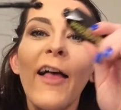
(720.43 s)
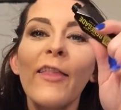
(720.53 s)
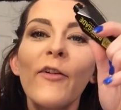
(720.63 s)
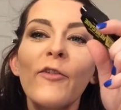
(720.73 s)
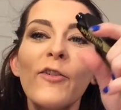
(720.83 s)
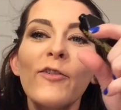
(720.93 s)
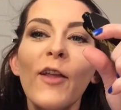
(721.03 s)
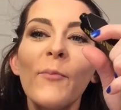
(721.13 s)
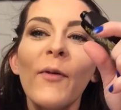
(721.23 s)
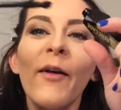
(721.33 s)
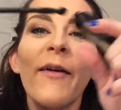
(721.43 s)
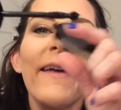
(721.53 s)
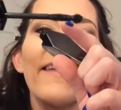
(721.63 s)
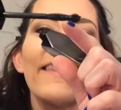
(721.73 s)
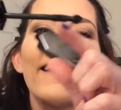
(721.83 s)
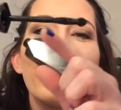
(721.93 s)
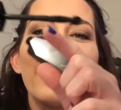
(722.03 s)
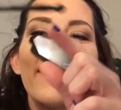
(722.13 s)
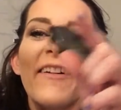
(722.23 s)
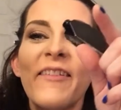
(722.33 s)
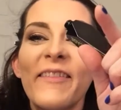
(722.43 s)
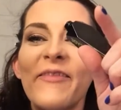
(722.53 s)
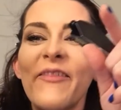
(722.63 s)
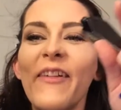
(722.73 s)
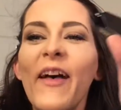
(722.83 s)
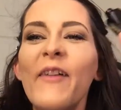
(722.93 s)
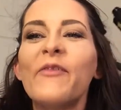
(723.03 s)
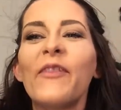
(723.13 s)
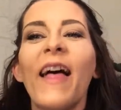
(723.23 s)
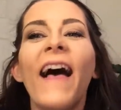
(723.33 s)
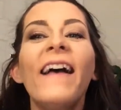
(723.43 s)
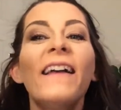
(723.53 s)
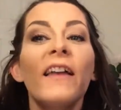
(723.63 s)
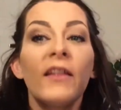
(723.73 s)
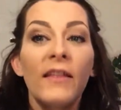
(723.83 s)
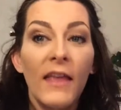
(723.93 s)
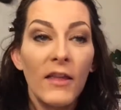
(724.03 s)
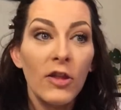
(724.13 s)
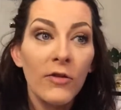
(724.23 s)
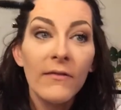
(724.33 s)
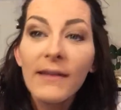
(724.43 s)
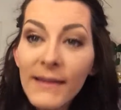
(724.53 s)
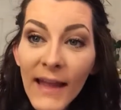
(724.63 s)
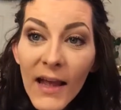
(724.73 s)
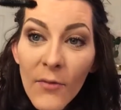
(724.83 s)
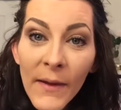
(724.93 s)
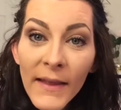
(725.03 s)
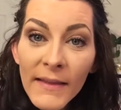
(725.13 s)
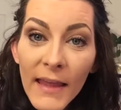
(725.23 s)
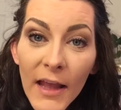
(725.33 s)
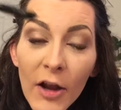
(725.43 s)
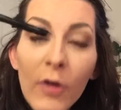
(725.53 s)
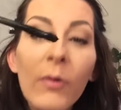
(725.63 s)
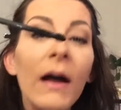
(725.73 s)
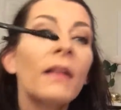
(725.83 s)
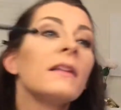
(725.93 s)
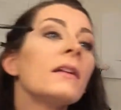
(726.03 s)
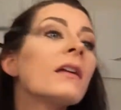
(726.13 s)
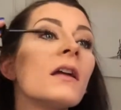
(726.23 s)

a little curled up ball and then it goes flat. It's a Chewy tail mascara one.